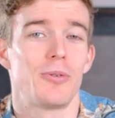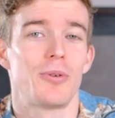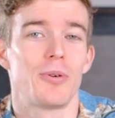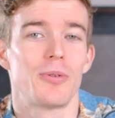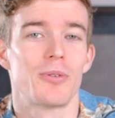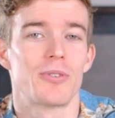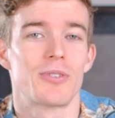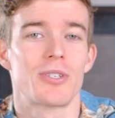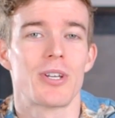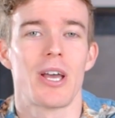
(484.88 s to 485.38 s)

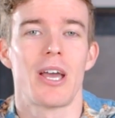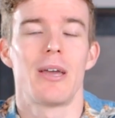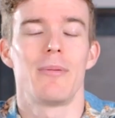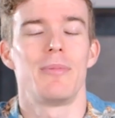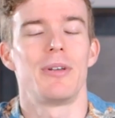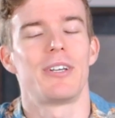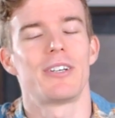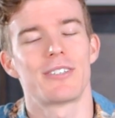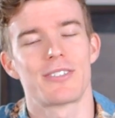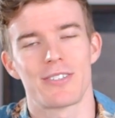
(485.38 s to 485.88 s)
coolers
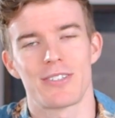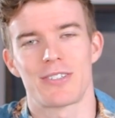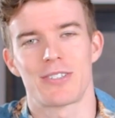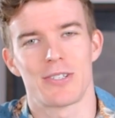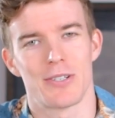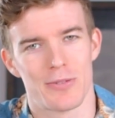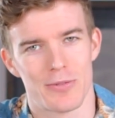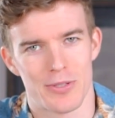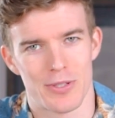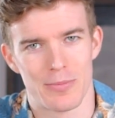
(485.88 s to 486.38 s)
because it's
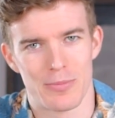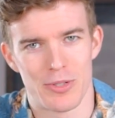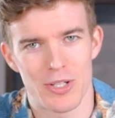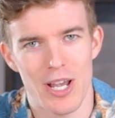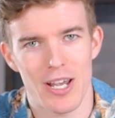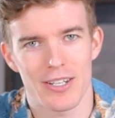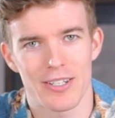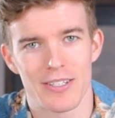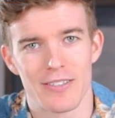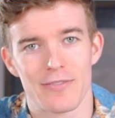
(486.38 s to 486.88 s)
so
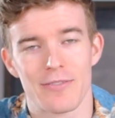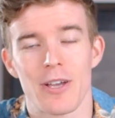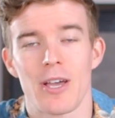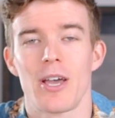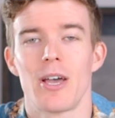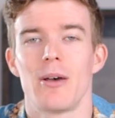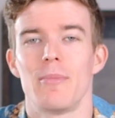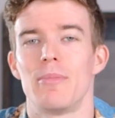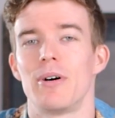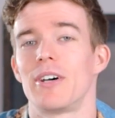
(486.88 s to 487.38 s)
subjective,
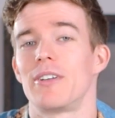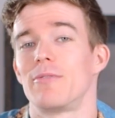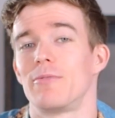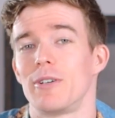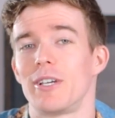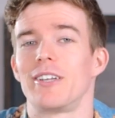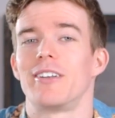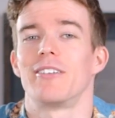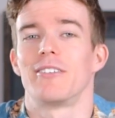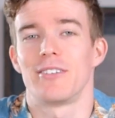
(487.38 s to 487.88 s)
but
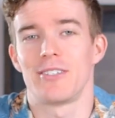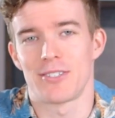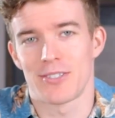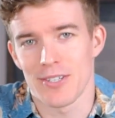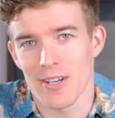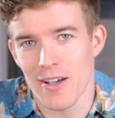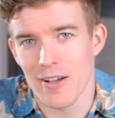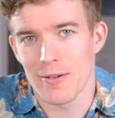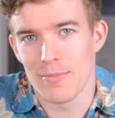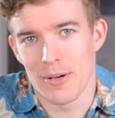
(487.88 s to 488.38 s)
we can at least
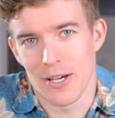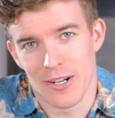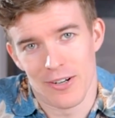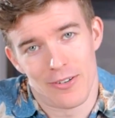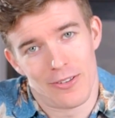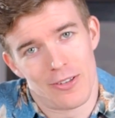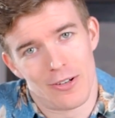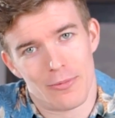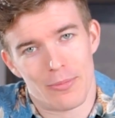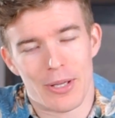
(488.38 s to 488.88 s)
talk about it
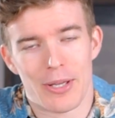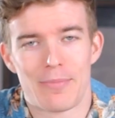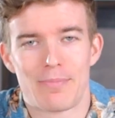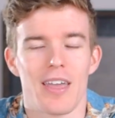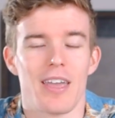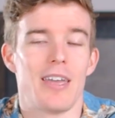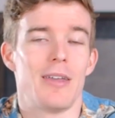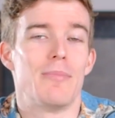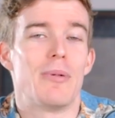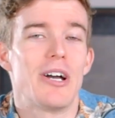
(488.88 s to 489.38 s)
a little bit.
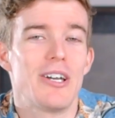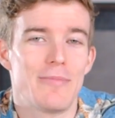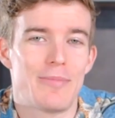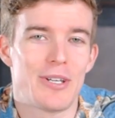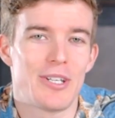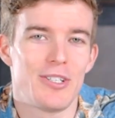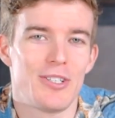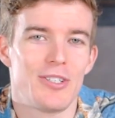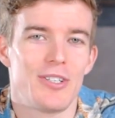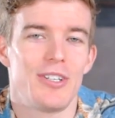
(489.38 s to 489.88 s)
In my
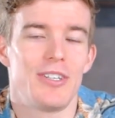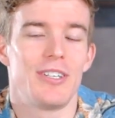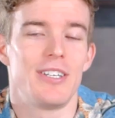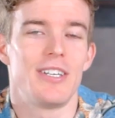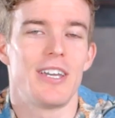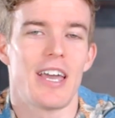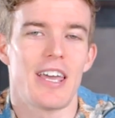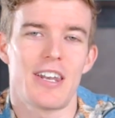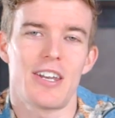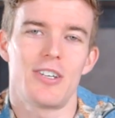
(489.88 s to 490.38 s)
opinion,
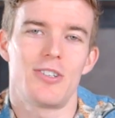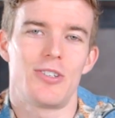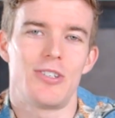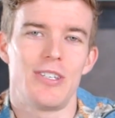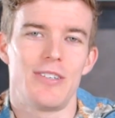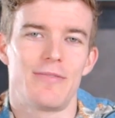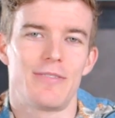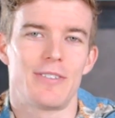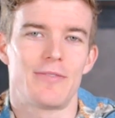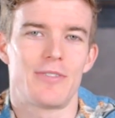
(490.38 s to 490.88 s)
the
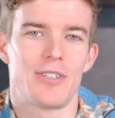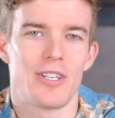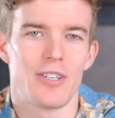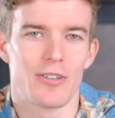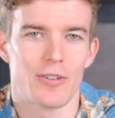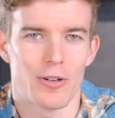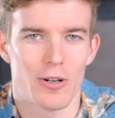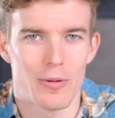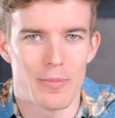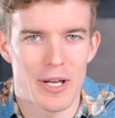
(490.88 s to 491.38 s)

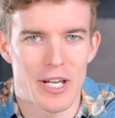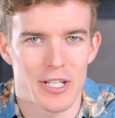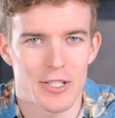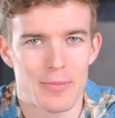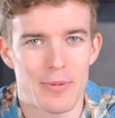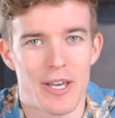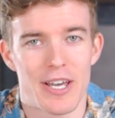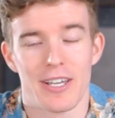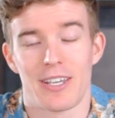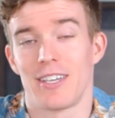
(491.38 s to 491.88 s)
NHD15 Chromax
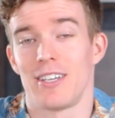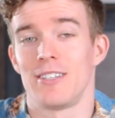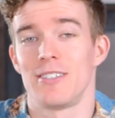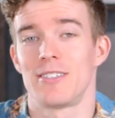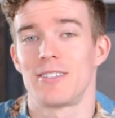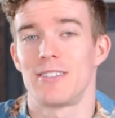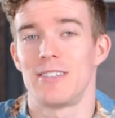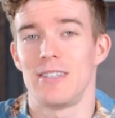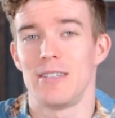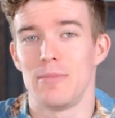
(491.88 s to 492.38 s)
Black
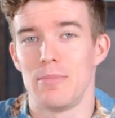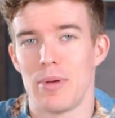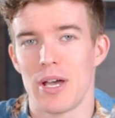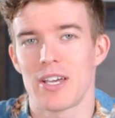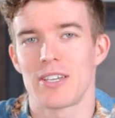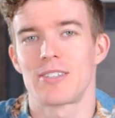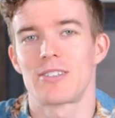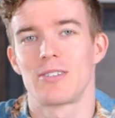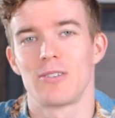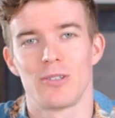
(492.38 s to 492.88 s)
is the
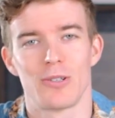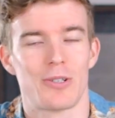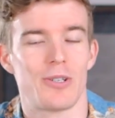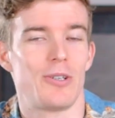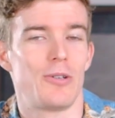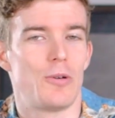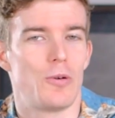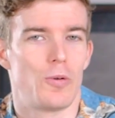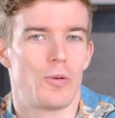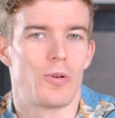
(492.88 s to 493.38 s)
best
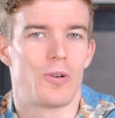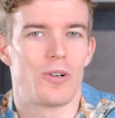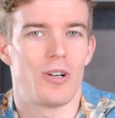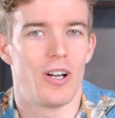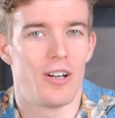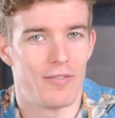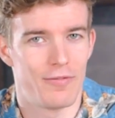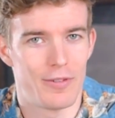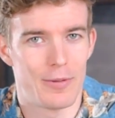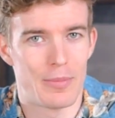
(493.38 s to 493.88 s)
looking cooler
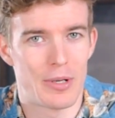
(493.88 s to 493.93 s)
of the